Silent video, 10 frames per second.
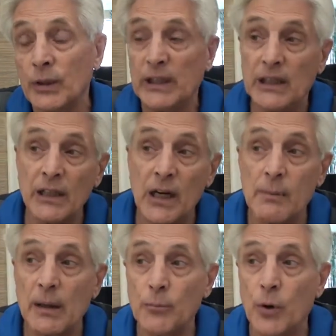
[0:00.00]
He didn't come
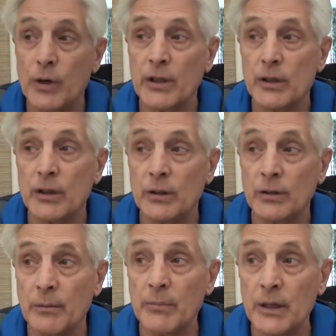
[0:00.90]
on board until
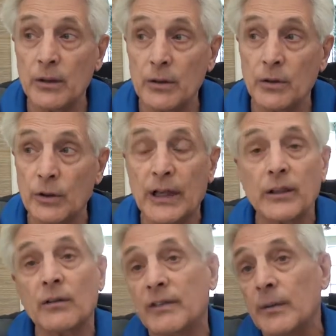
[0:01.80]
the middle or late
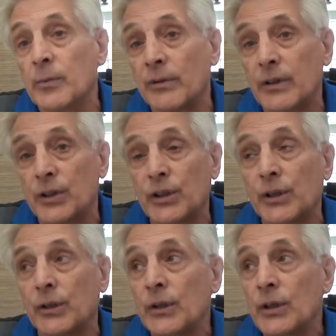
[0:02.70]
November of this
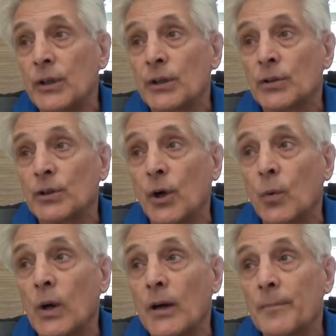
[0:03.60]
year,
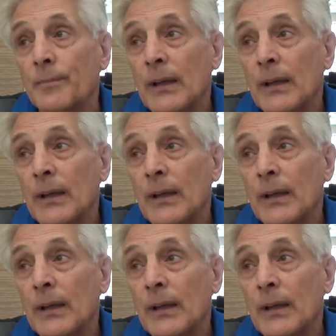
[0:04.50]
so uh,